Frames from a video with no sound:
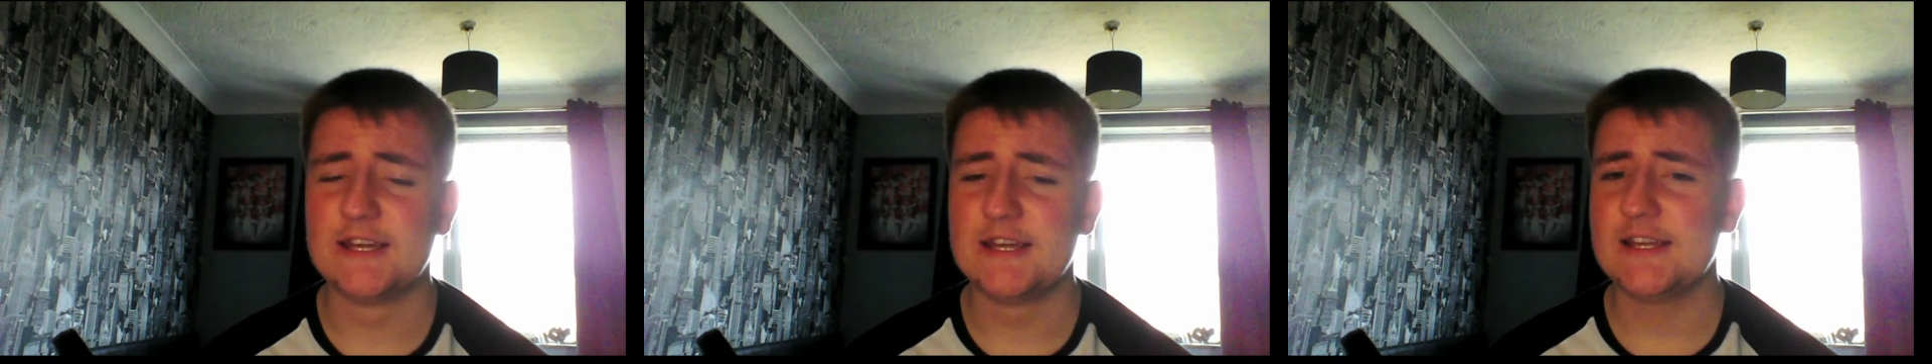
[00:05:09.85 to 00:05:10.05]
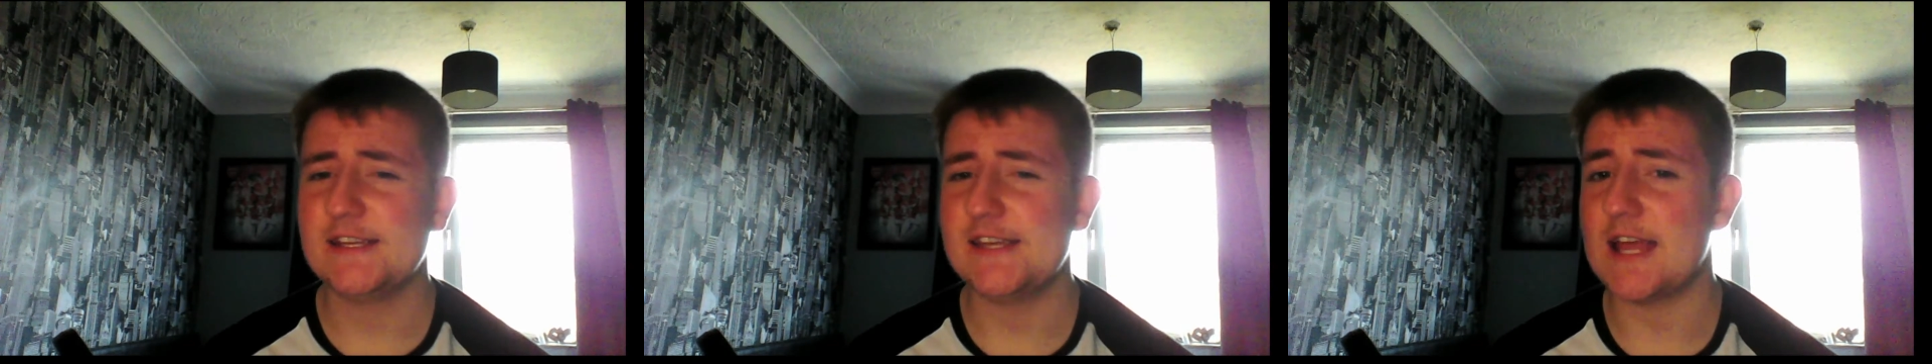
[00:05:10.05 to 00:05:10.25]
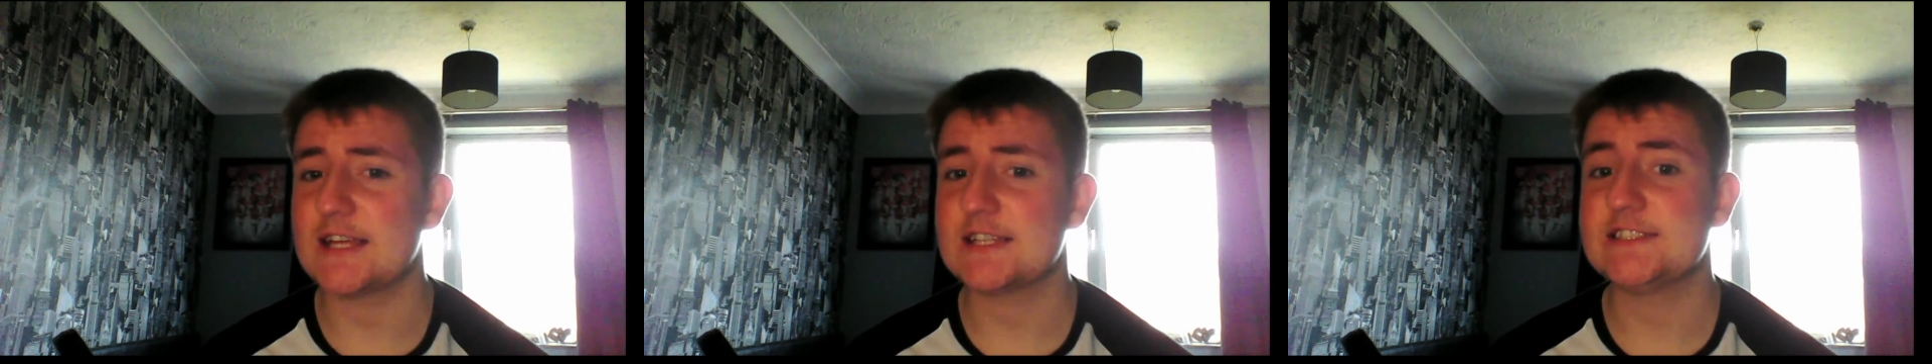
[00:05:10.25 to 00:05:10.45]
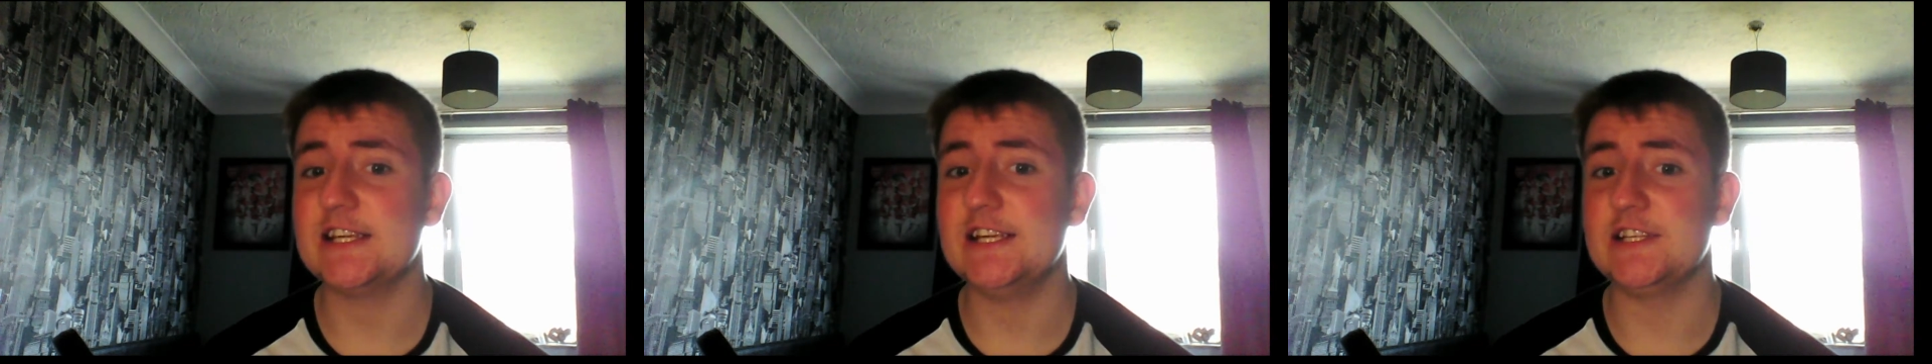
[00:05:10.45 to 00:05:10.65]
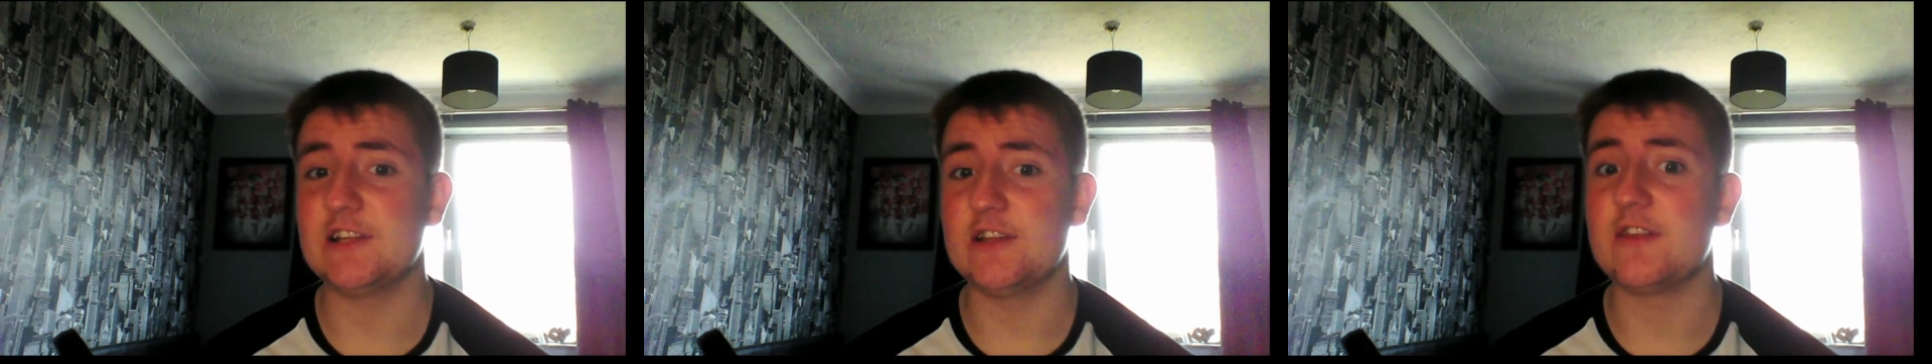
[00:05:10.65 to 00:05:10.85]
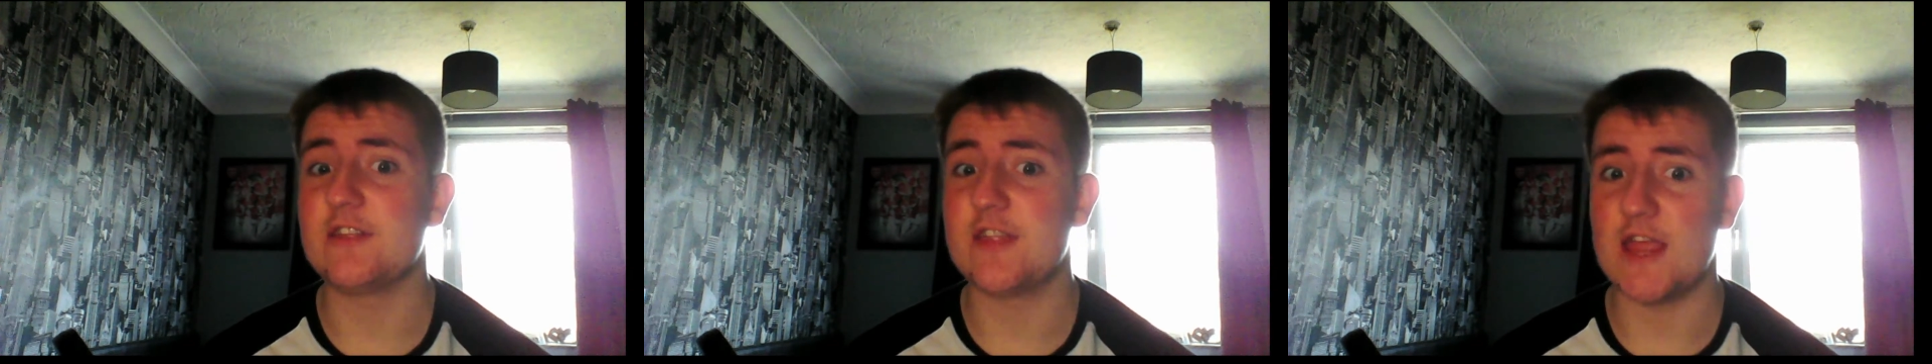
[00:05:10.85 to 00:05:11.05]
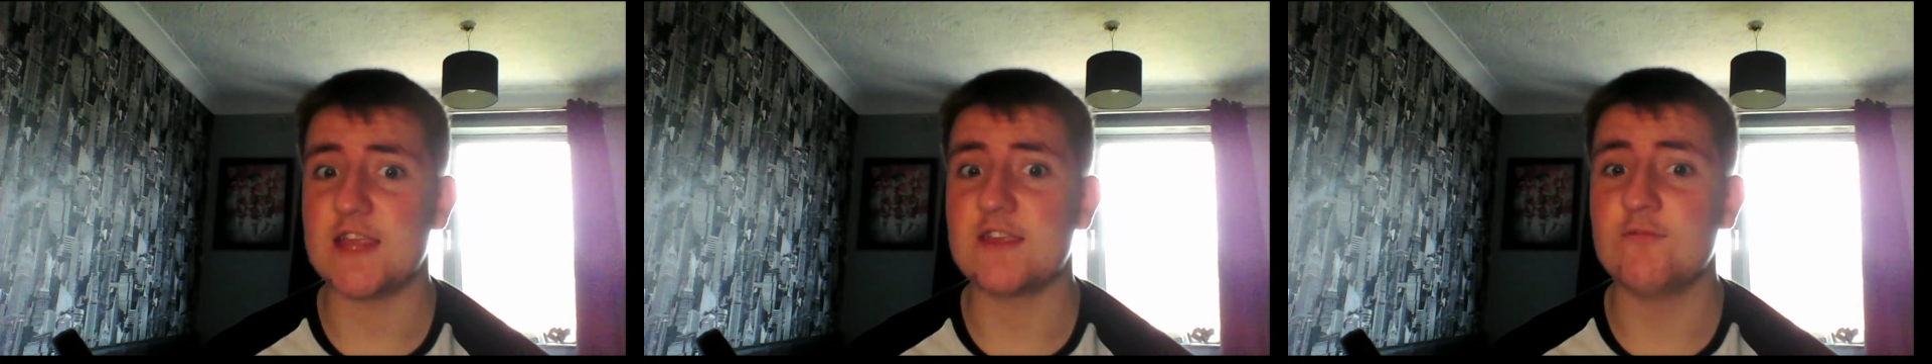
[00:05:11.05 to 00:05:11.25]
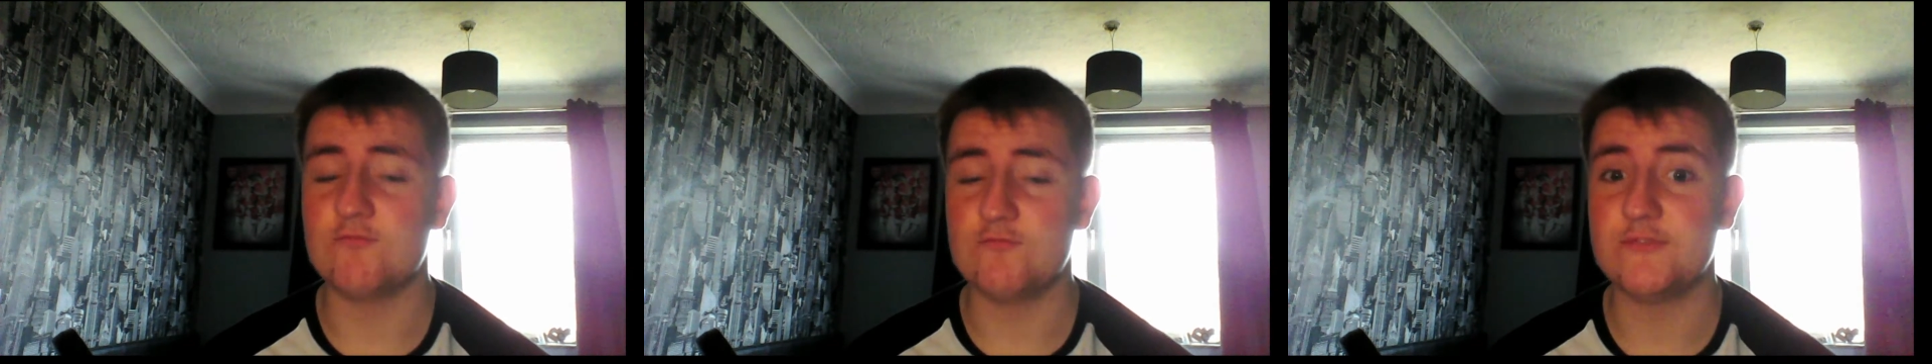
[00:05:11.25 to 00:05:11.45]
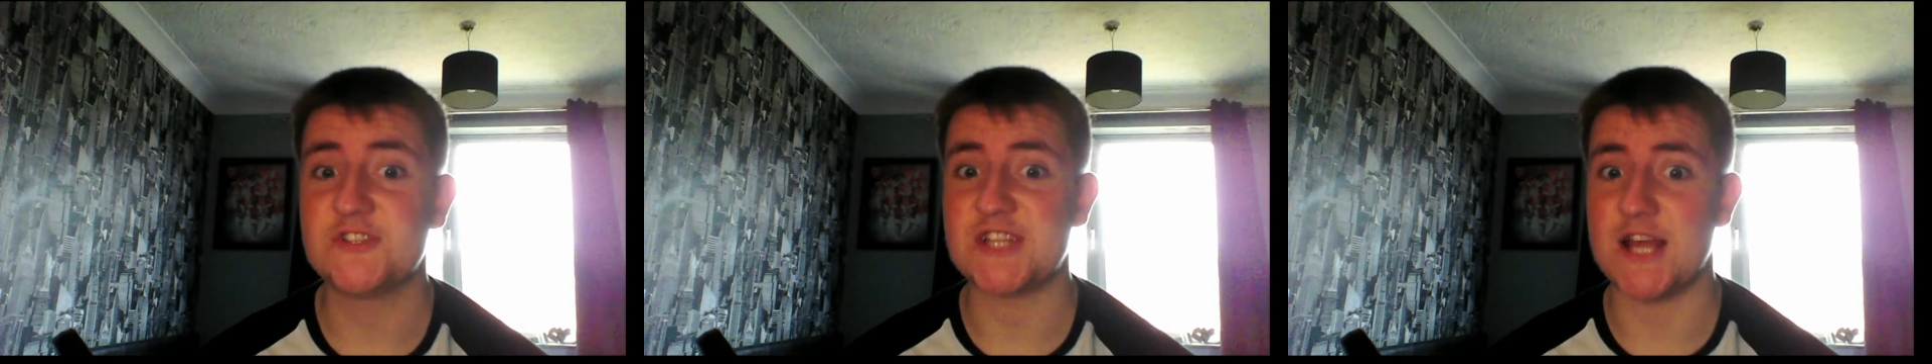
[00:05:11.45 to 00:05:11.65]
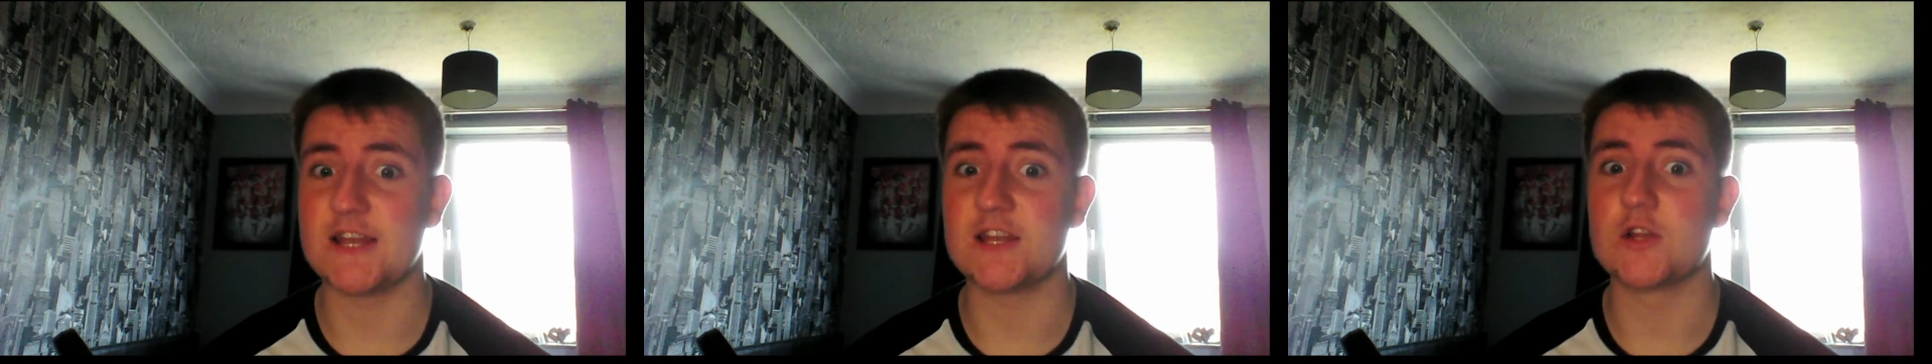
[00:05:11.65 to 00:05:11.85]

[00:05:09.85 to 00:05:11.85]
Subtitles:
Next season they stand